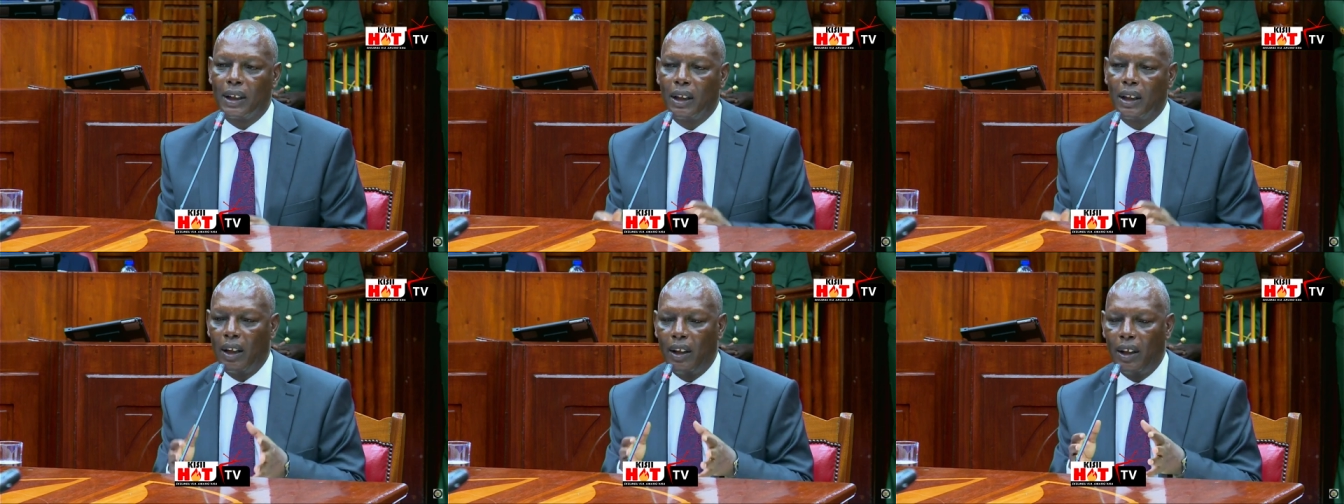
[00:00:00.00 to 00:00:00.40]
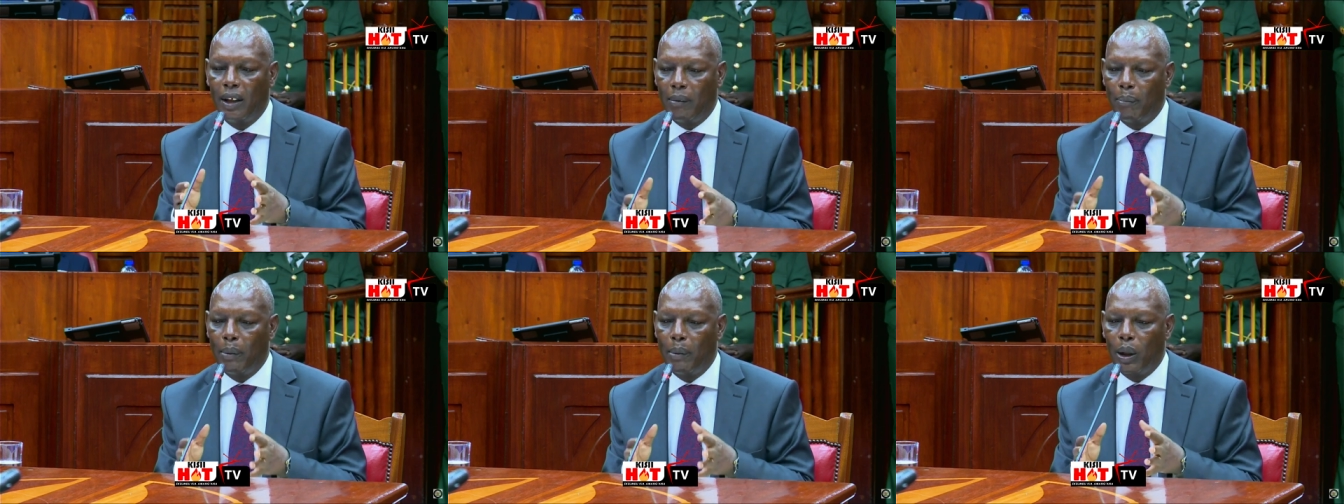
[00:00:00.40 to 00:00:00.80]
they,
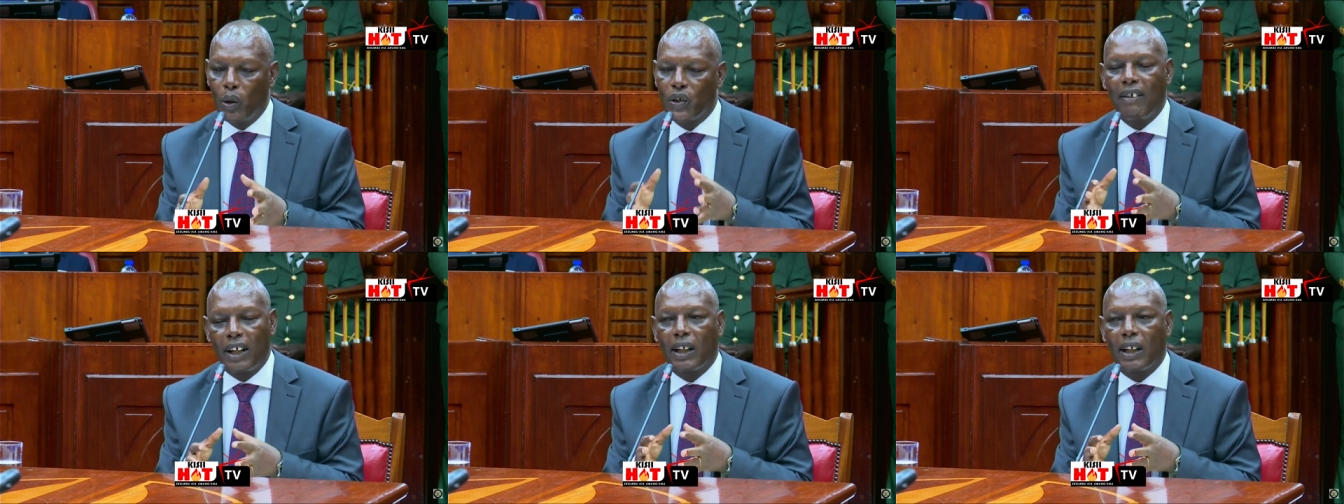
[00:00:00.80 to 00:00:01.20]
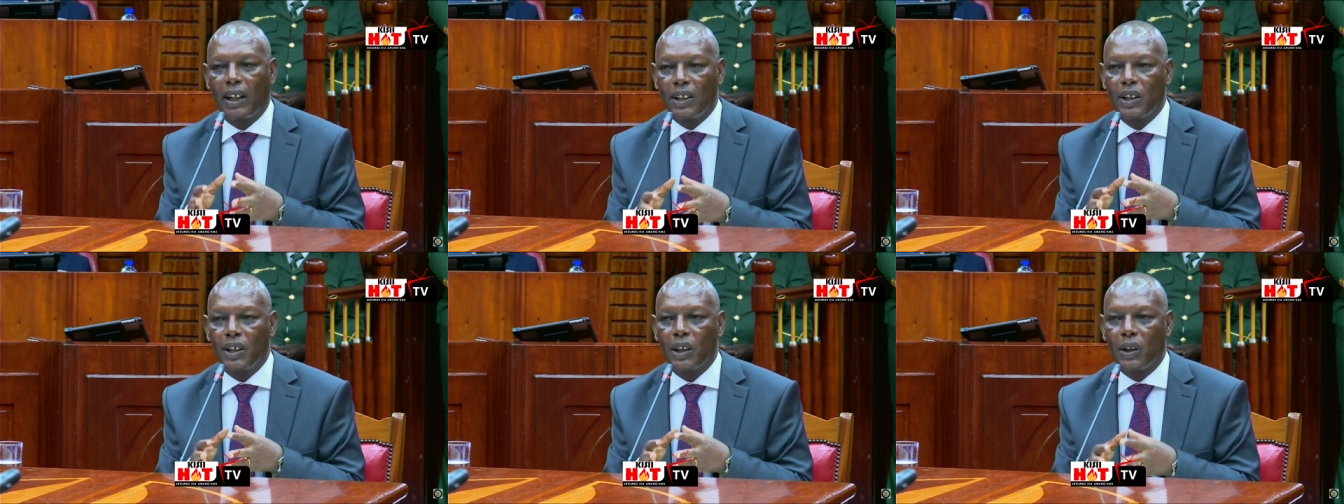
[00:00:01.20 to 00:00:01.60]
because they are very
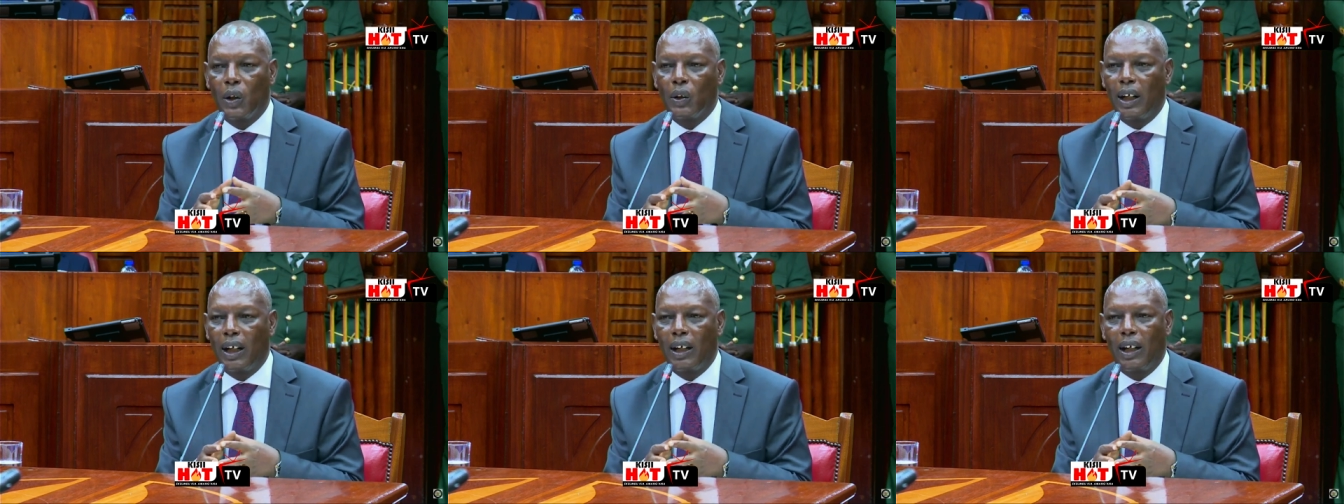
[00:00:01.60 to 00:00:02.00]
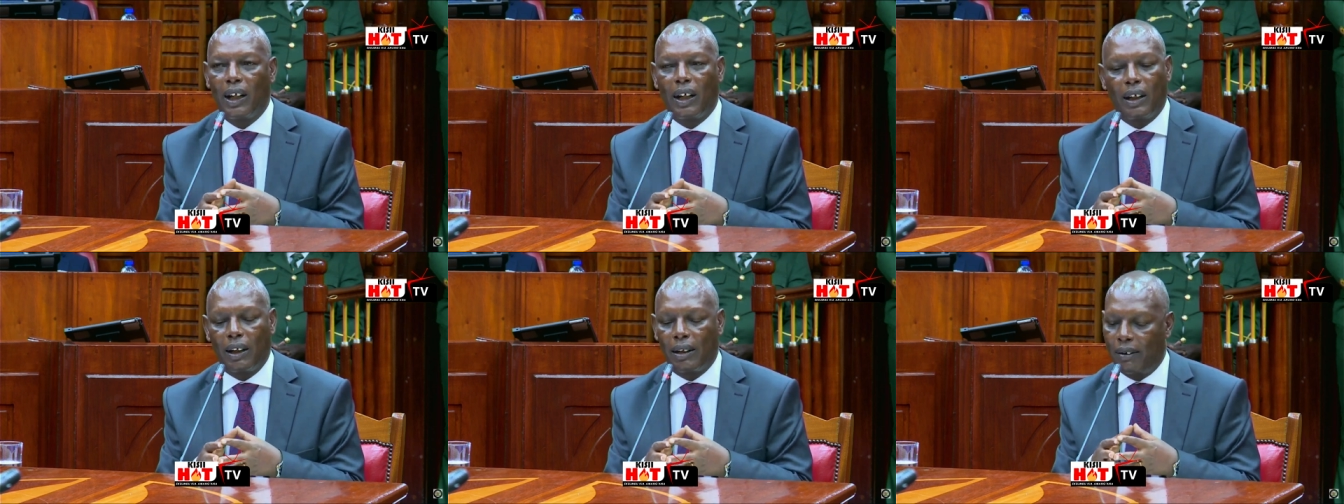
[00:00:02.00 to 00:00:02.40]
critical.
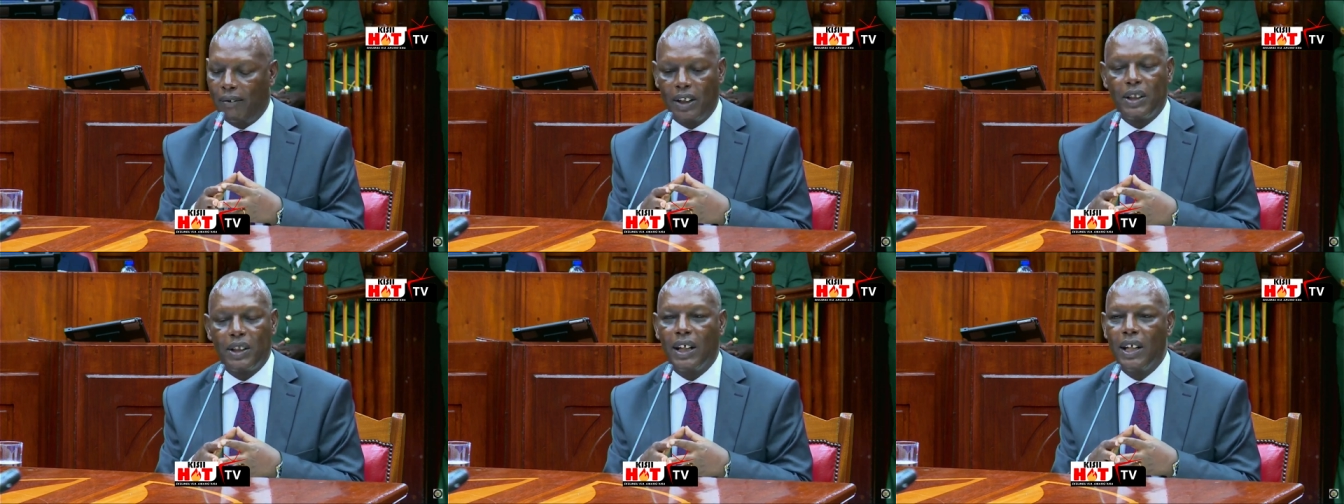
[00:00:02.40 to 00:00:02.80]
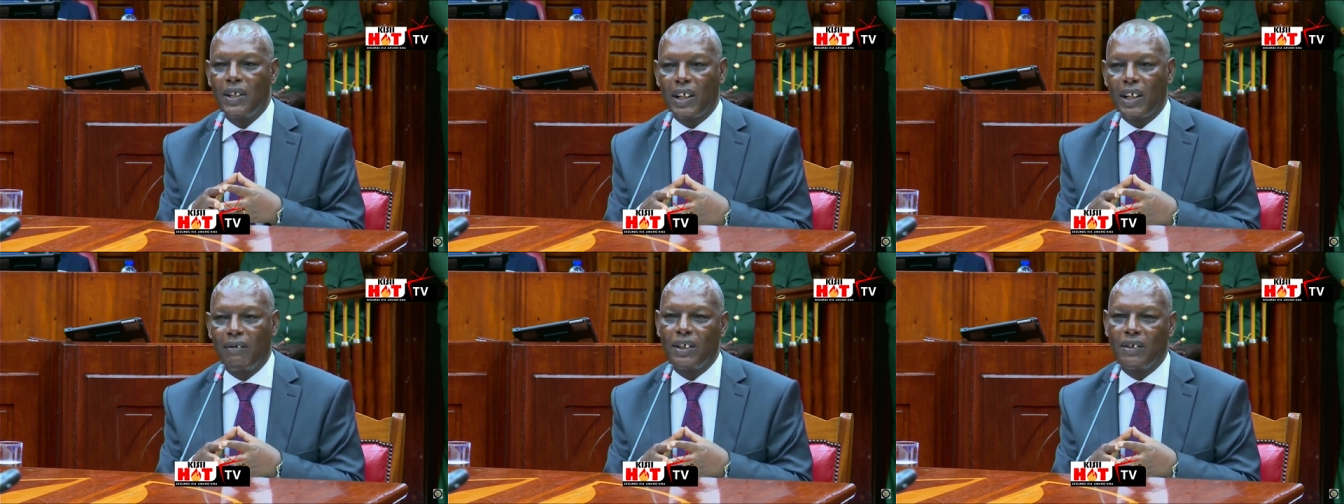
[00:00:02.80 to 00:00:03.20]
Uh, veterinary
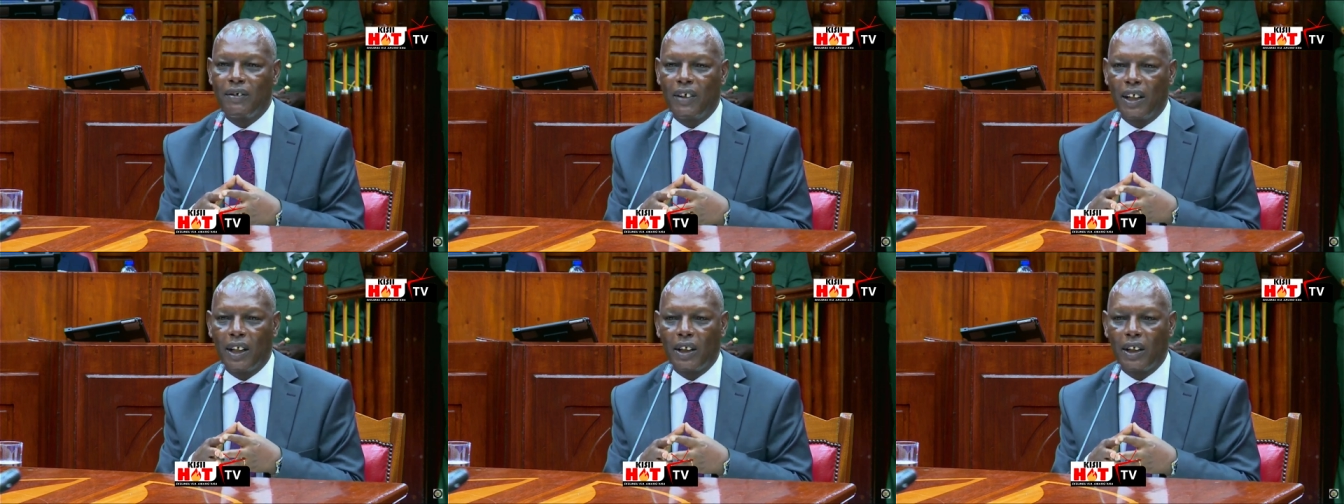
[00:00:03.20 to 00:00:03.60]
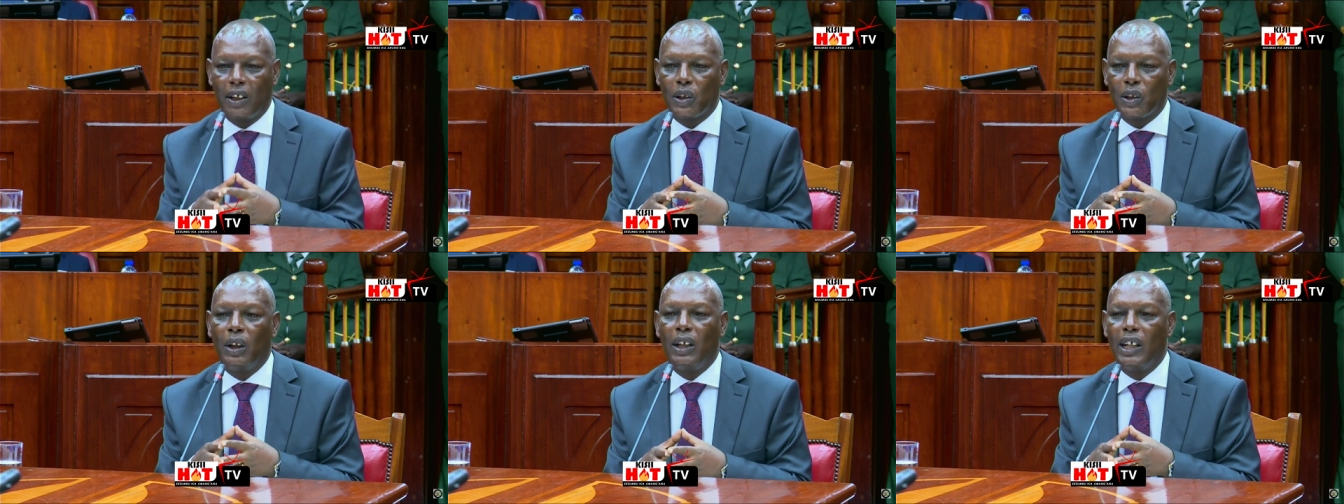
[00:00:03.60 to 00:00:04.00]
service is very
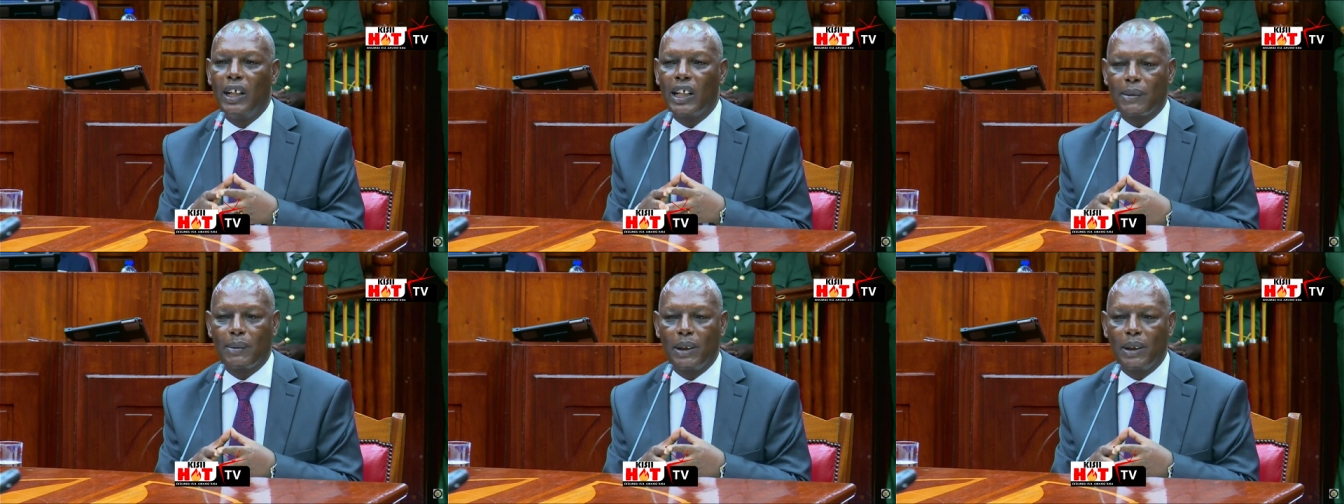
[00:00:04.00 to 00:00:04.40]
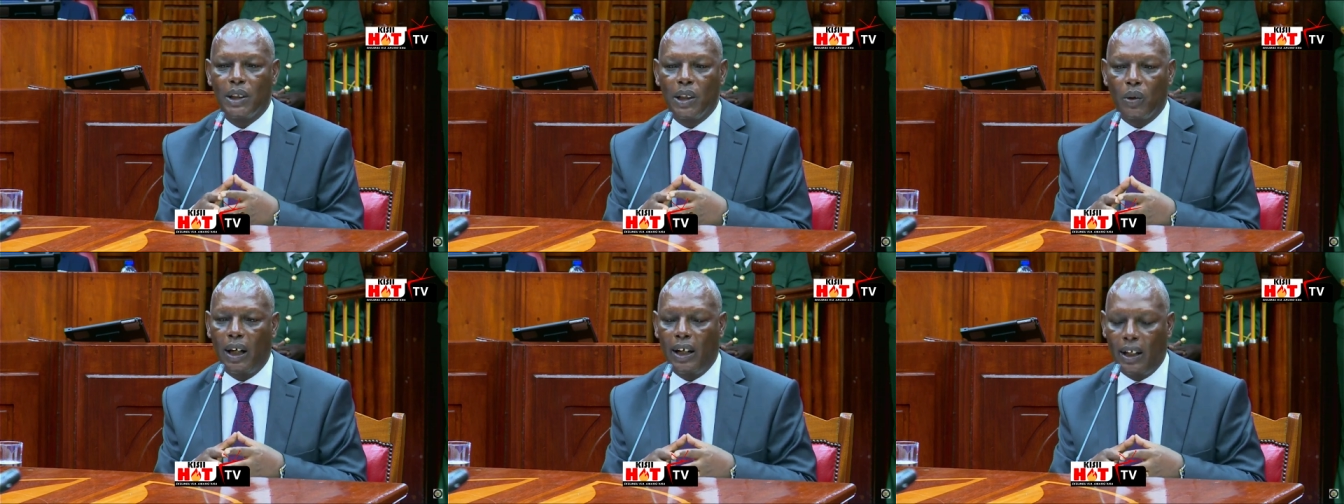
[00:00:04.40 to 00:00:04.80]
critical, especially on
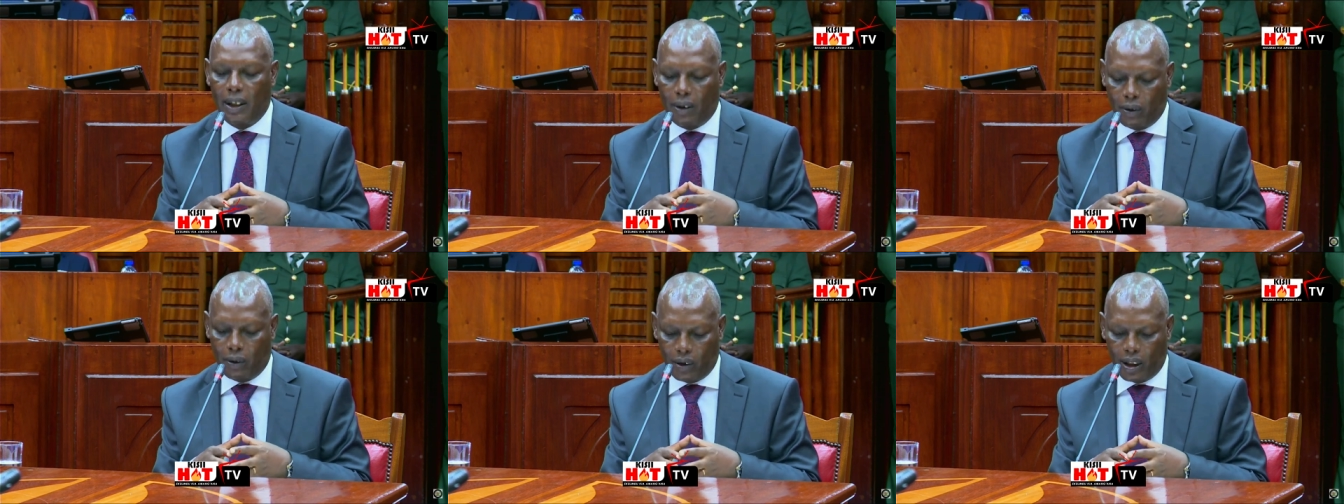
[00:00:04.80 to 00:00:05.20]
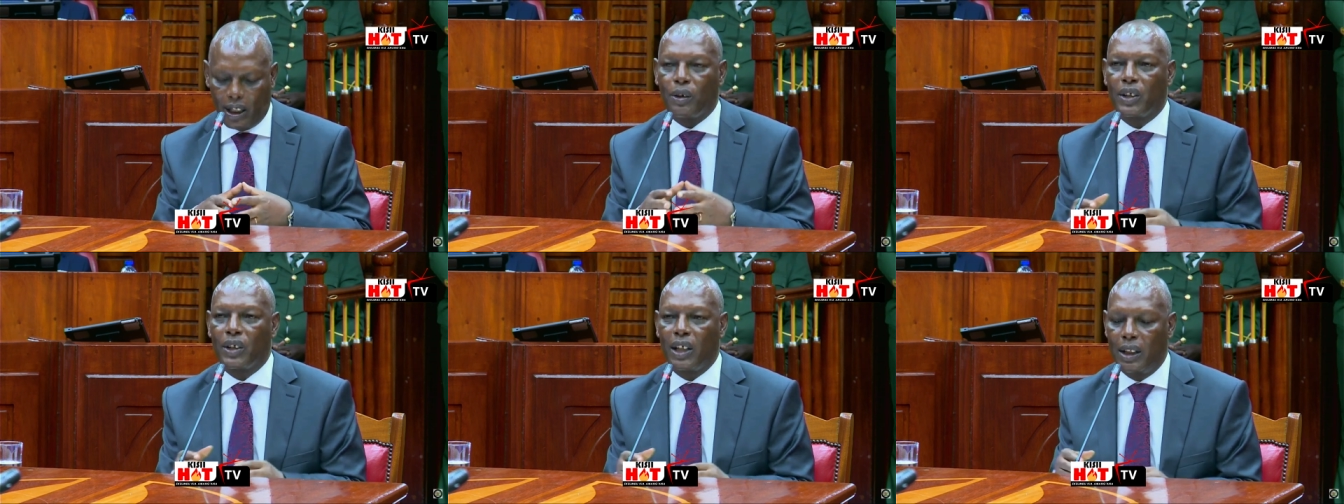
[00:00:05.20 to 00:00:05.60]
the, uh, on the
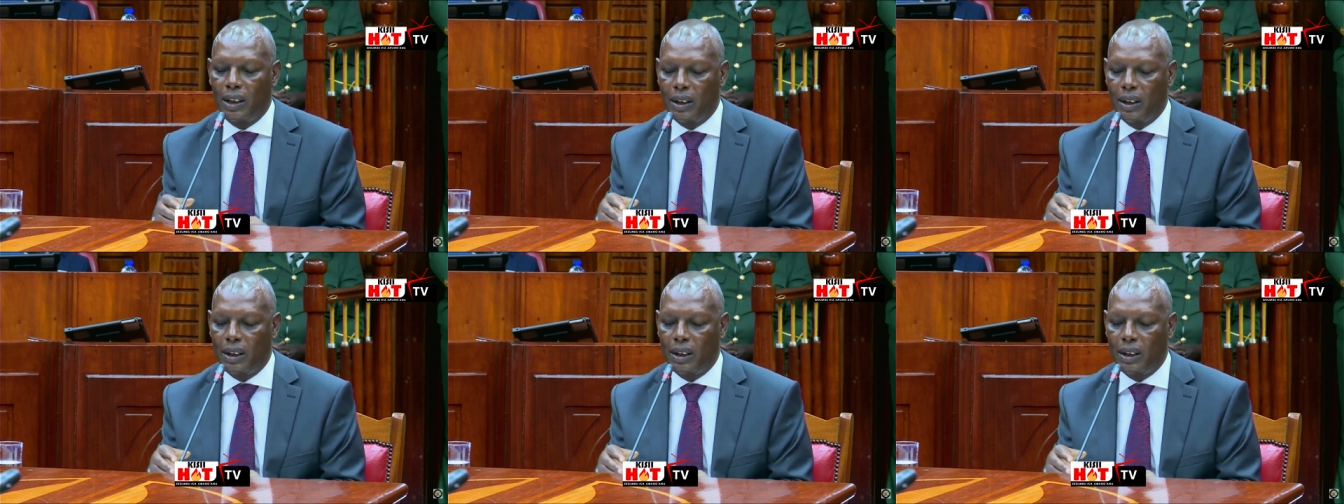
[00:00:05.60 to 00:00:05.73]
livestock side.